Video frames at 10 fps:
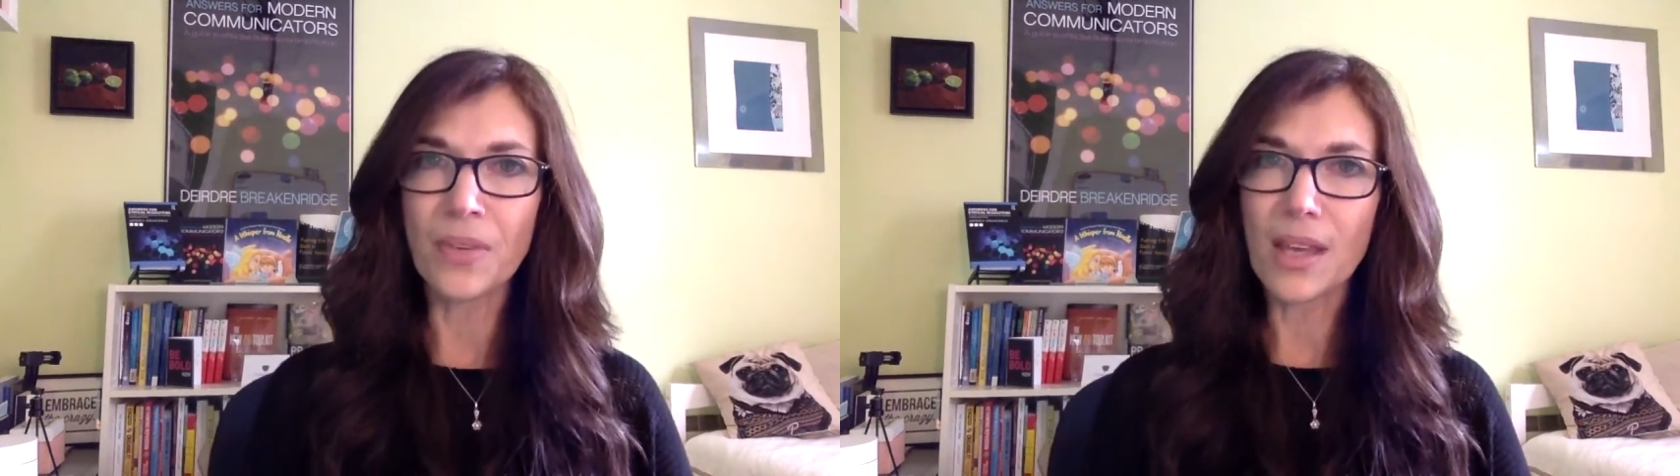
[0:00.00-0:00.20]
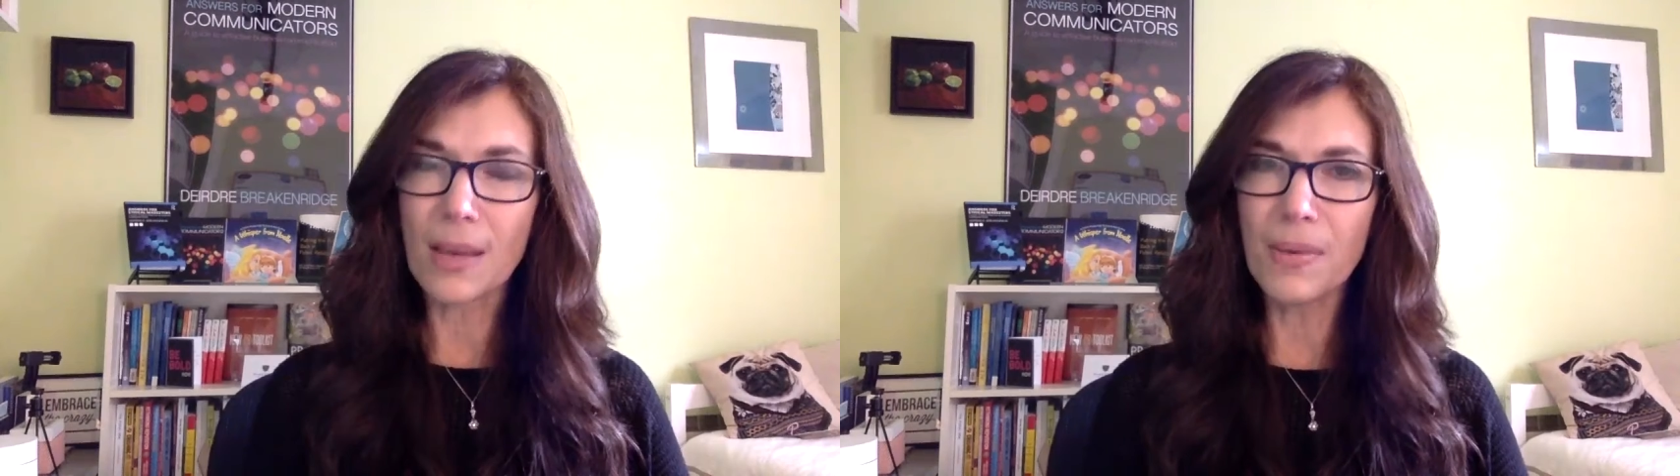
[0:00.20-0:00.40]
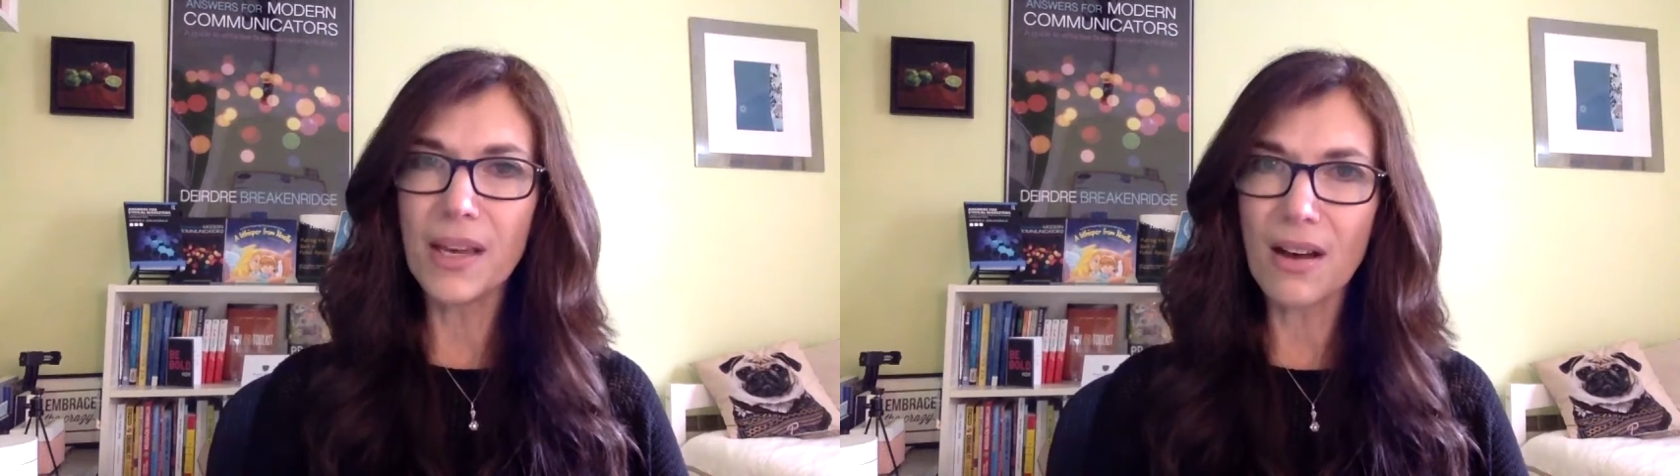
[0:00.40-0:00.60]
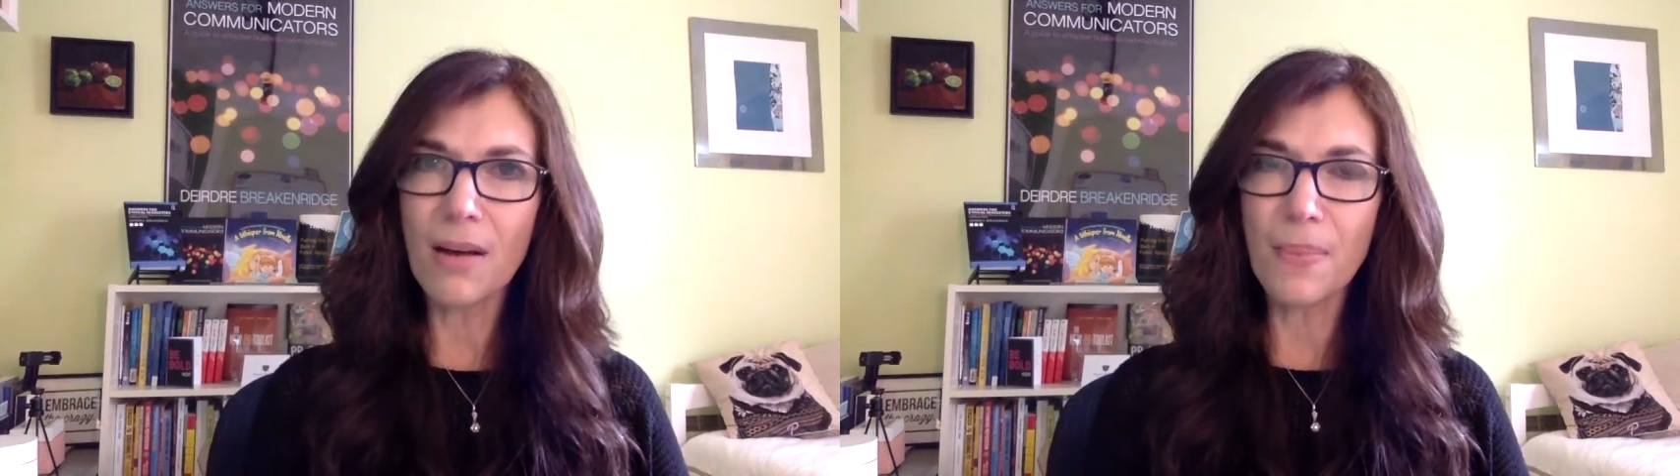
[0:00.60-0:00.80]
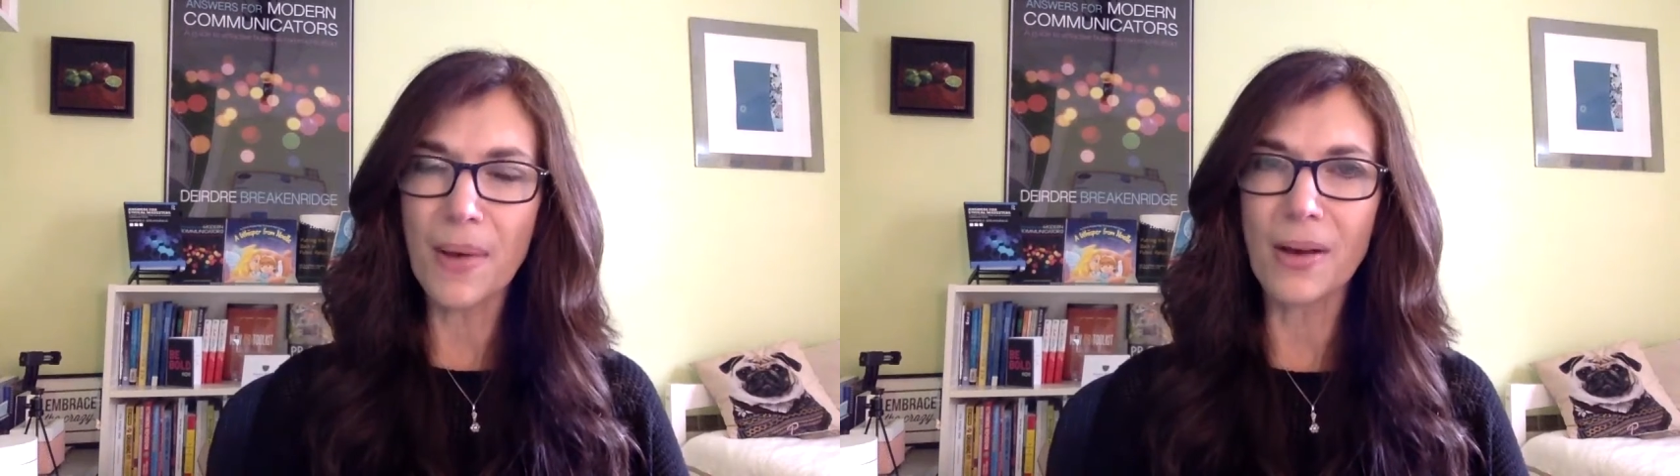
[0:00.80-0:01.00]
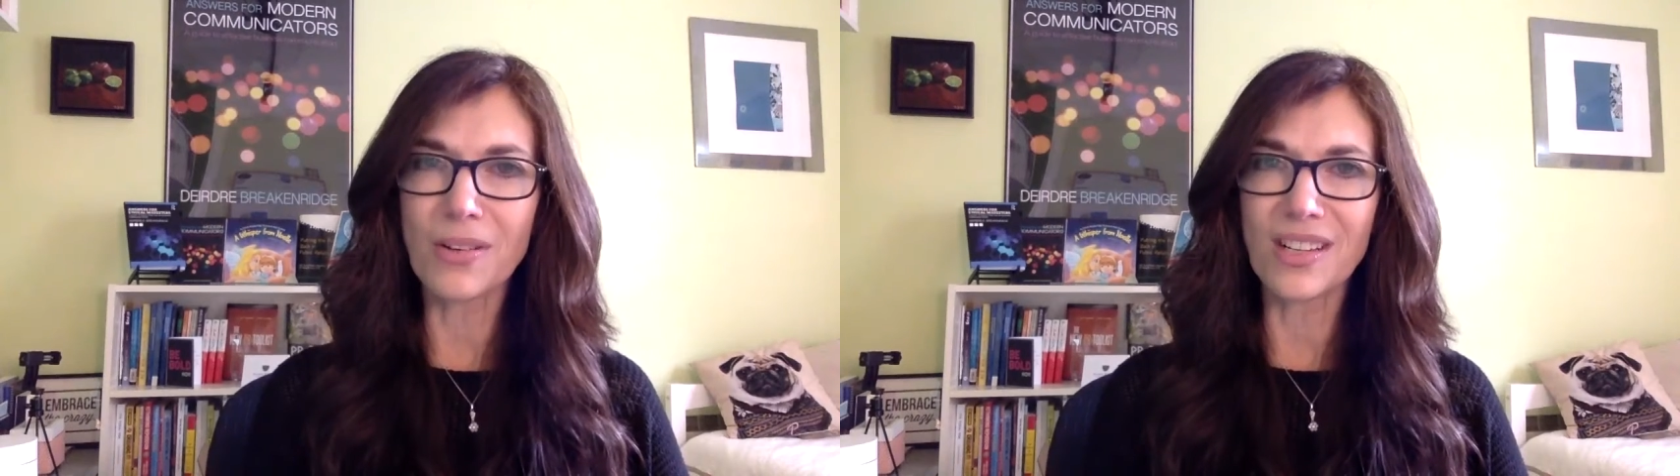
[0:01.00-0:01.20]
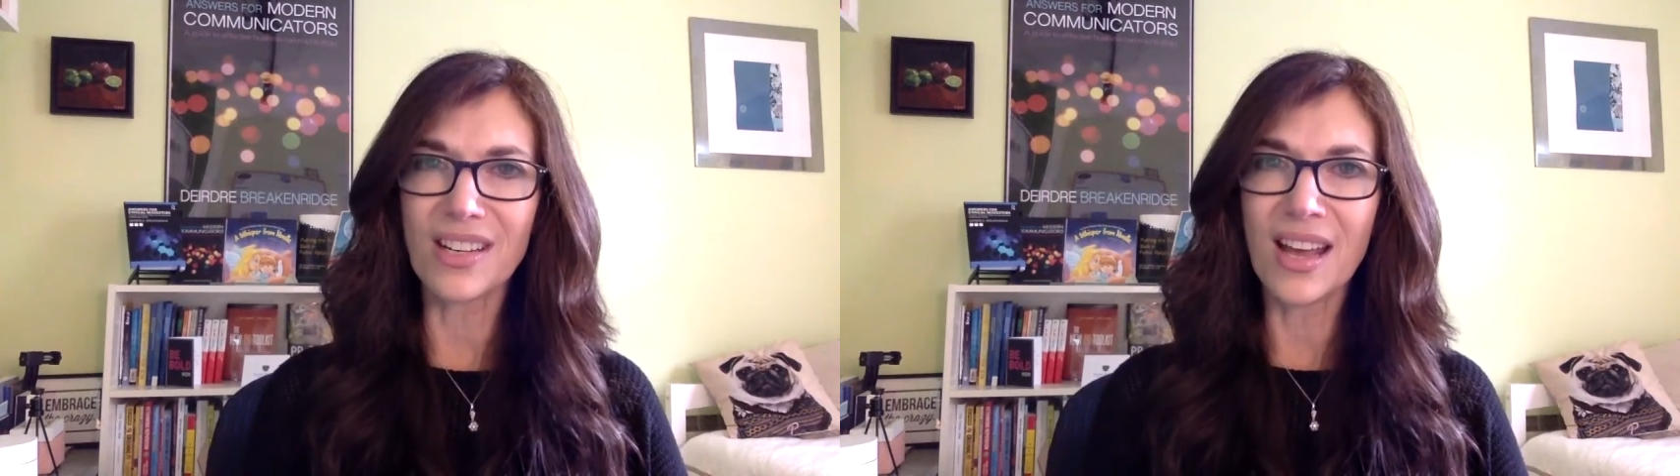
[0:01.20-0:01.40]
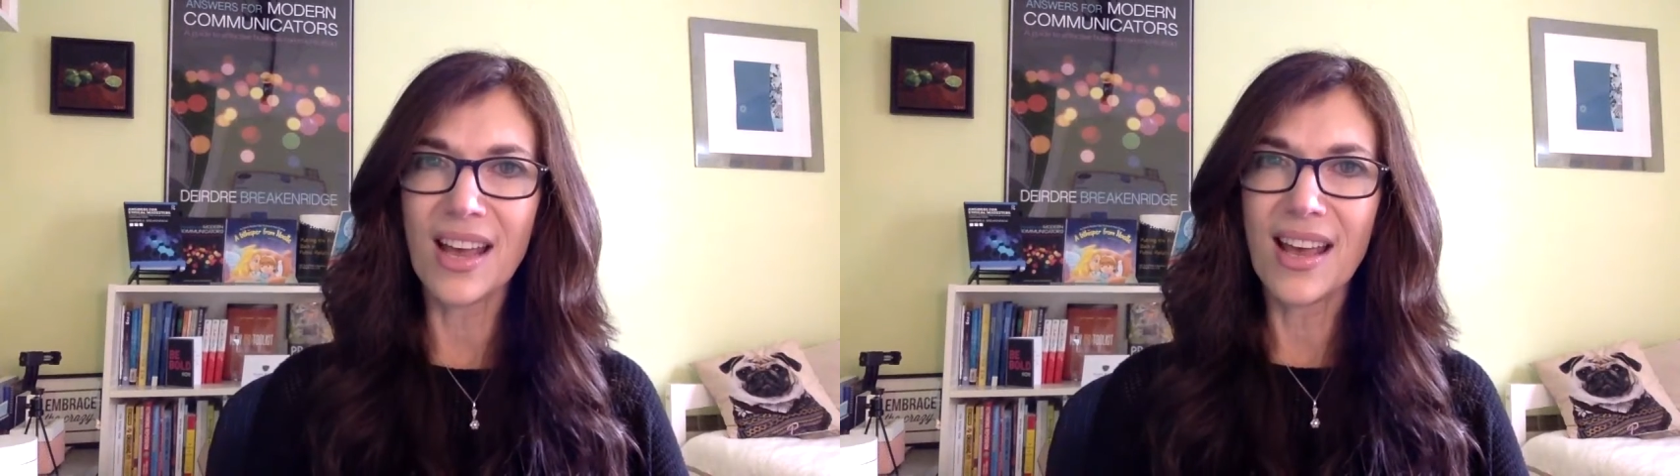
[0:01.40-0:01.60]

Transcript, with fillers: can be compounded.